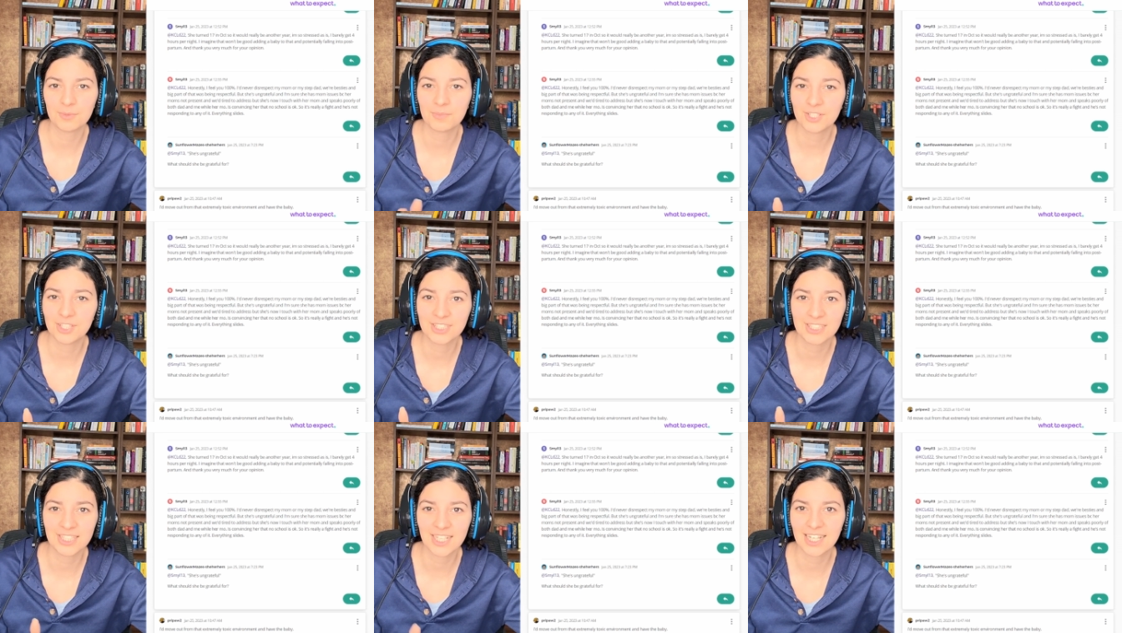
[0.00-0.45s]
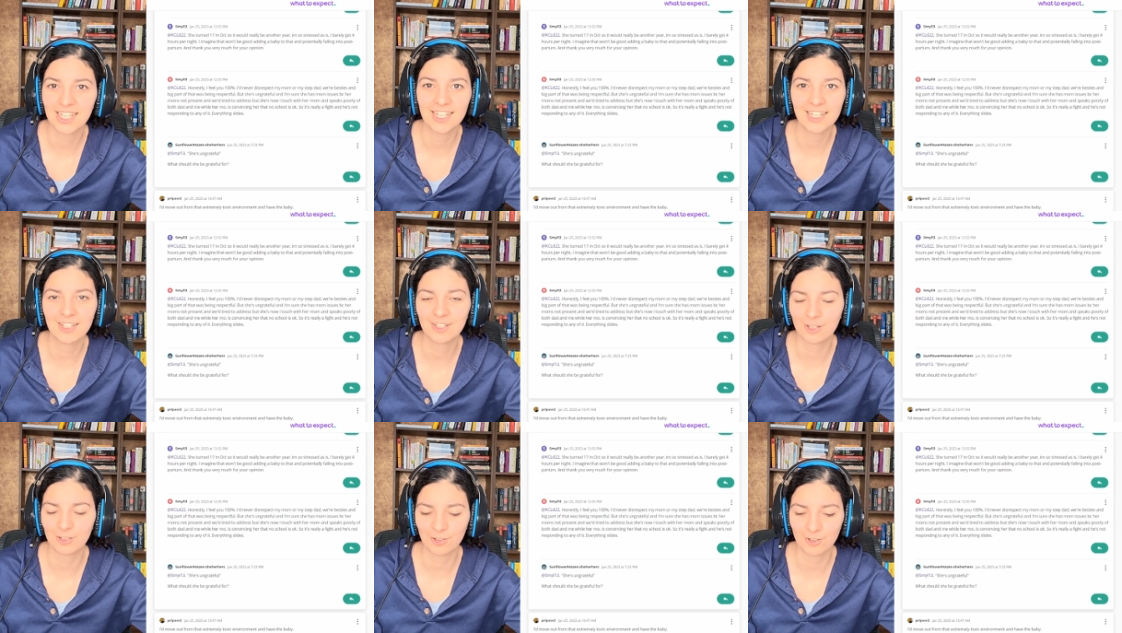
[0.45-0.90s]
because they're
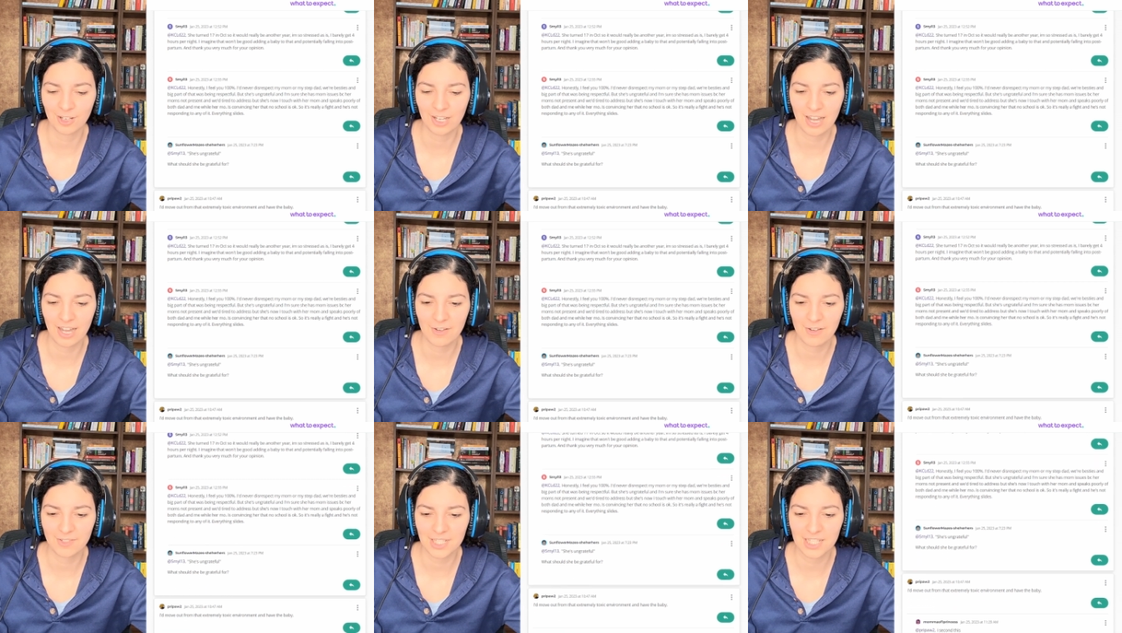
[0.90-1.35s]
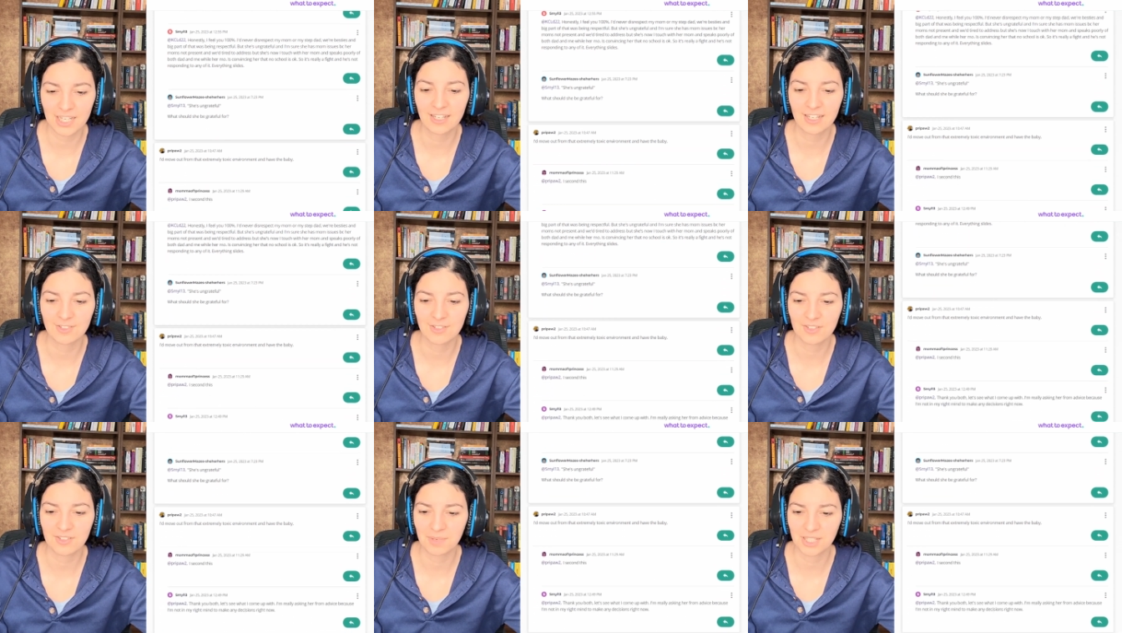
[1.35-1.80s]
clearly not looking after her
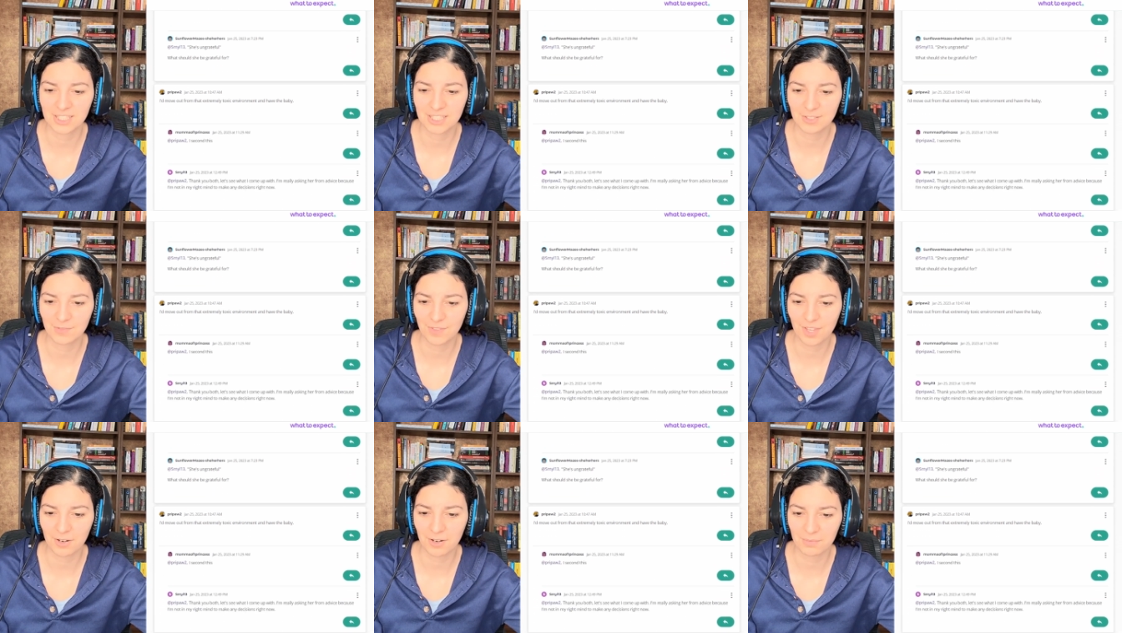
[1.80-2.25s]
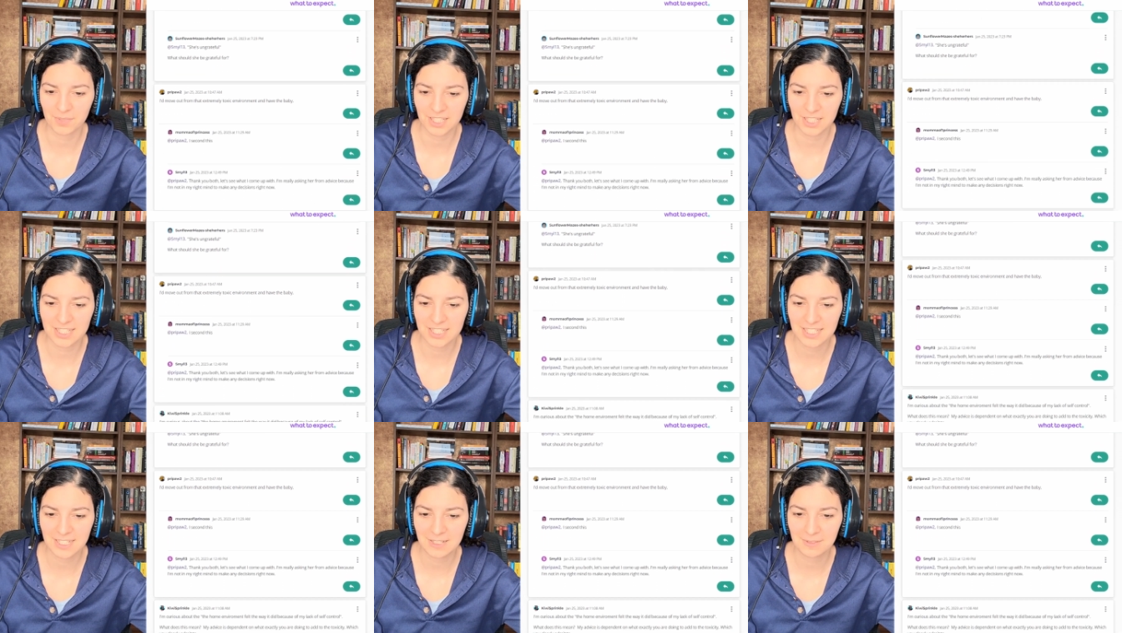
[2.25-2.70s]
to the best of their
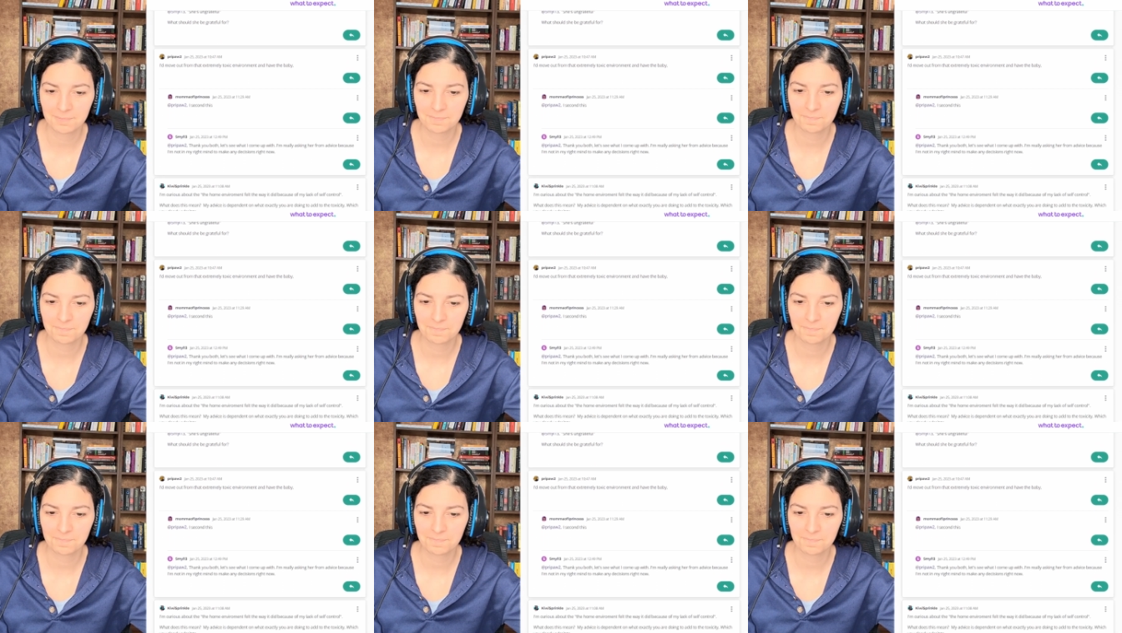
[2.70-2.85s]
ability.